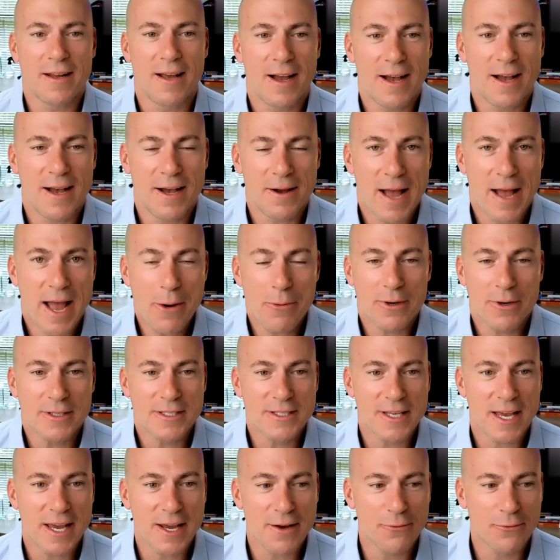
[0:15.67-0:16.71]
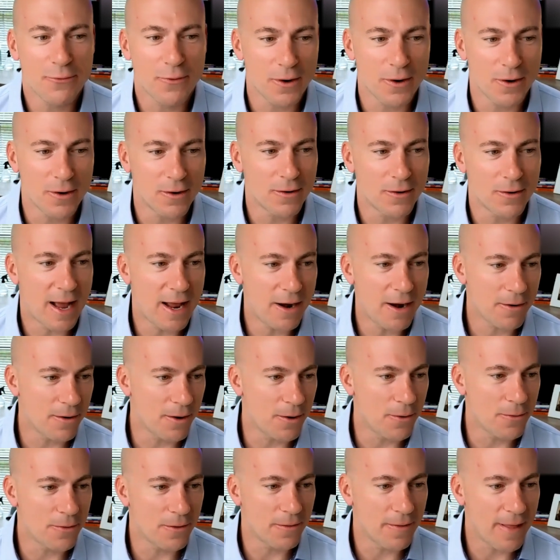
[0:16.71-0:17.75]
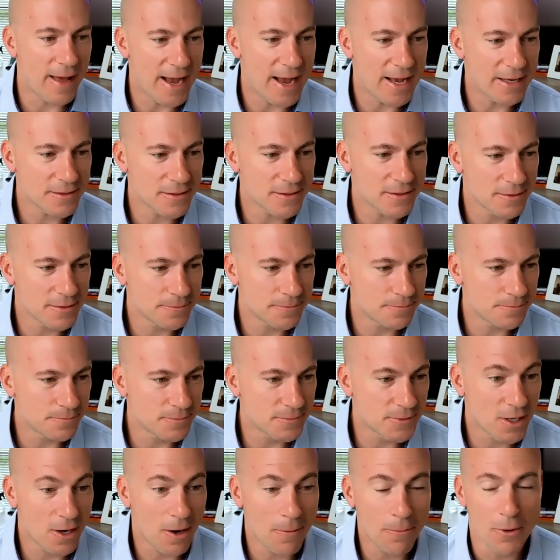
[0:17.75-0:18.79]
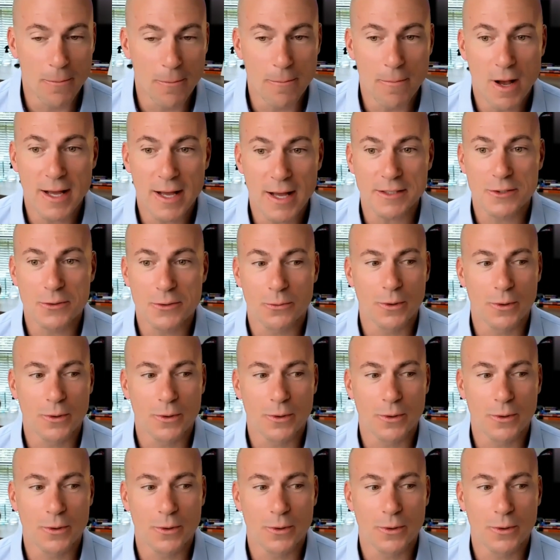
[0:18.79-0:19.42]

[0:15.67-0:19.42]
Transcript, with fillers: Uh, I would say for I don't know the last couple of months.